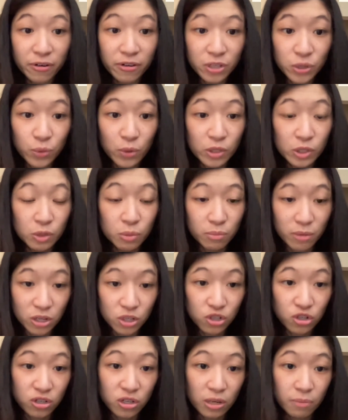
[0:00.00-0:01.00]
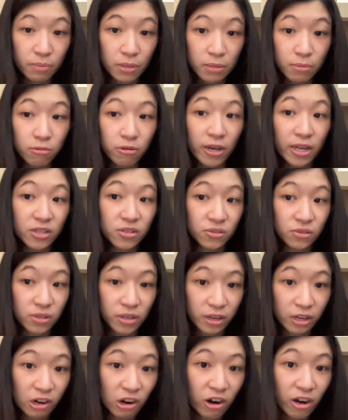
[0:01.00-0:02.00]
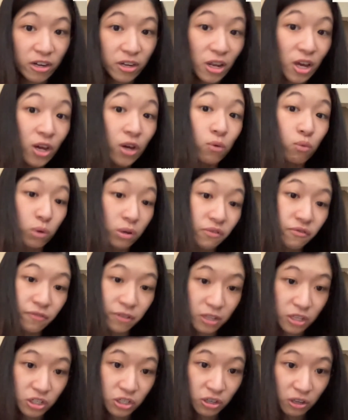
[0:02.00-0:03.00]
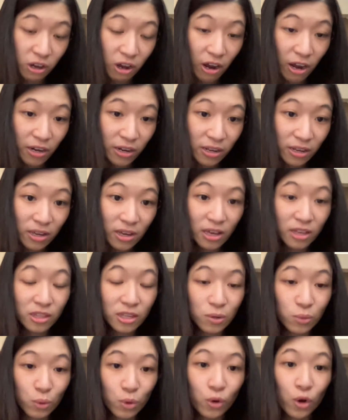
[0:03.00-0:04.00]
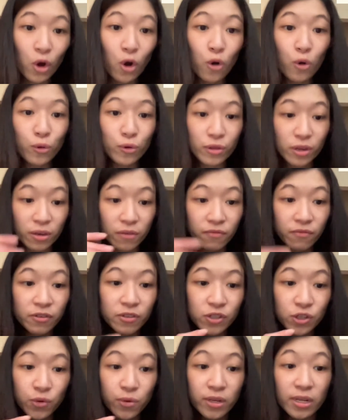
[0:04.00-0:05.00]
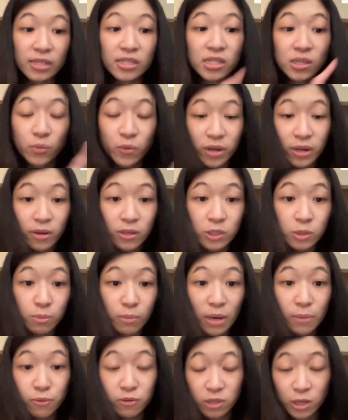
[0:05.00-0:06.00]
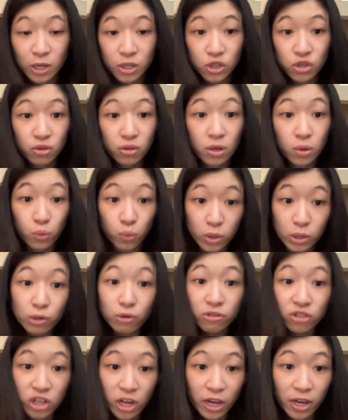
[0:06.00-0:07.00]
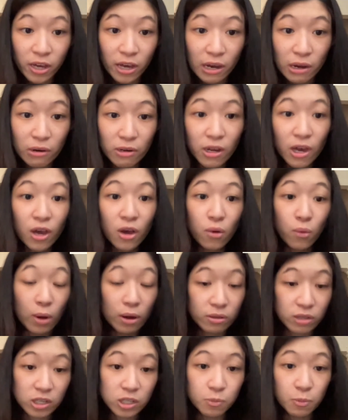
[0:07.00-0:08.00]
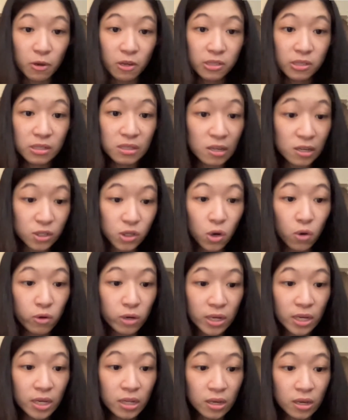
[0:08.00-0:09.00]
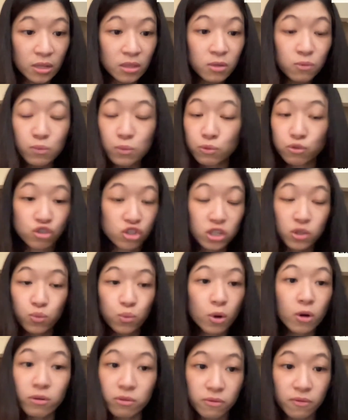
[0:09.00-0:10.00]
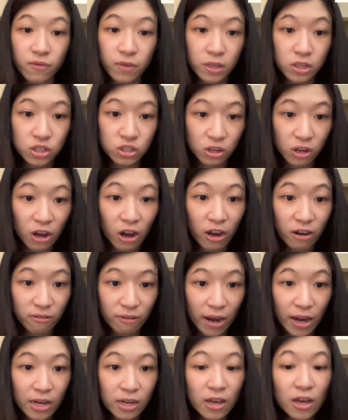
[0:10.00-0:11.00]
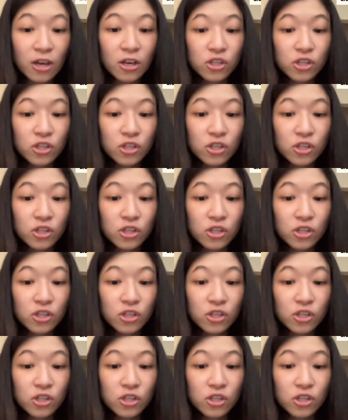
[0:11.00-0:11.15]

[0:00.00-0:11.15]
You want to make sure that people entering their cart will finish the cart and they won't hold the inventory that someone else might potentially will check out, while this person that is holding it in just won't finish the cart, right?